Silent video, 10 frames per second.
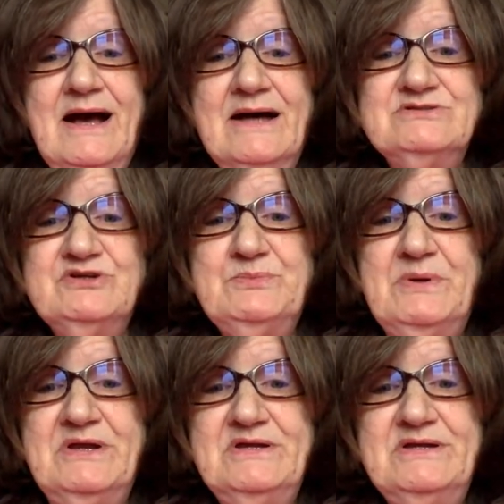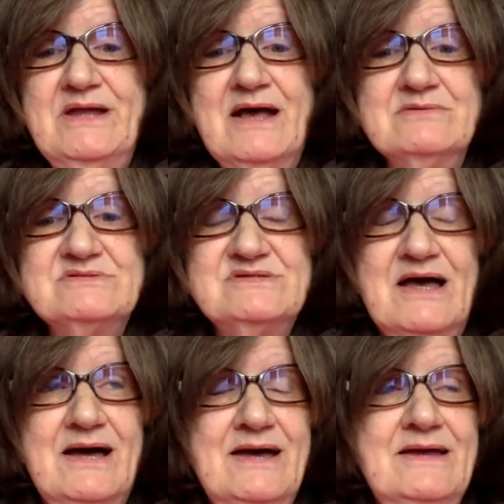I took Buddy
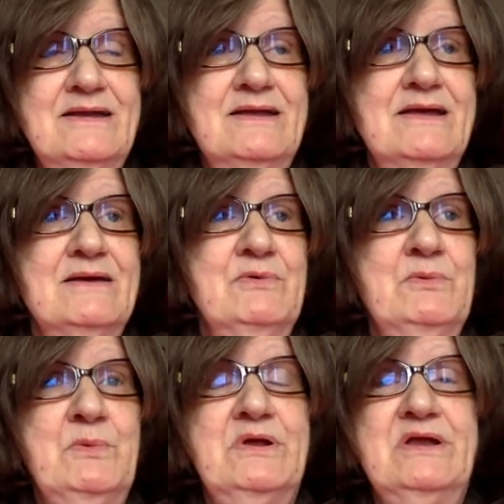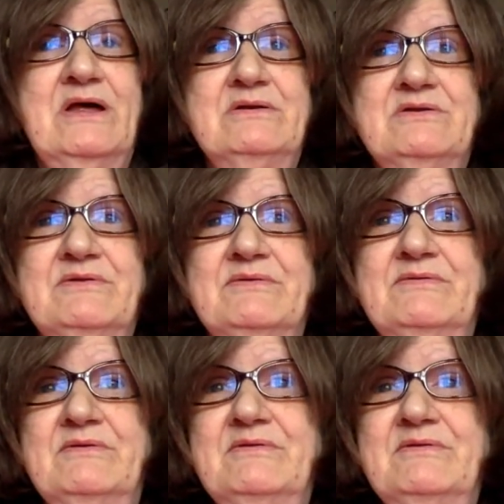outside and we went down to